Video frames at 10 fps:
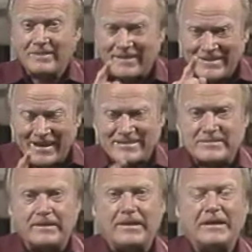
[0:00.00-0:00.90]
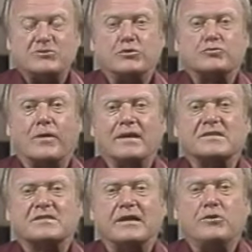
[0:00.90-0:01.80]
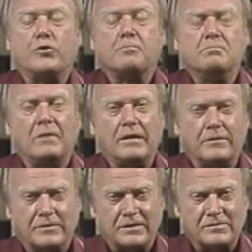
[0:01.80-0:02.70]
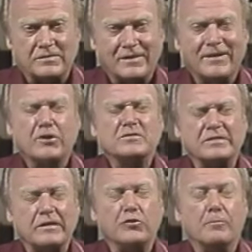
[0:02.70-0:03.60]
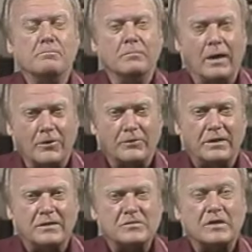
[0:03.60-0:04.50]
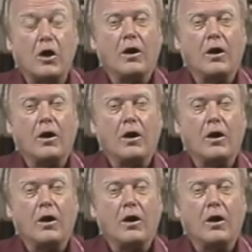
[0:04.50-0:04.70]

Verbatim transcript: The next thing is you try to sing your melodies sing your melodies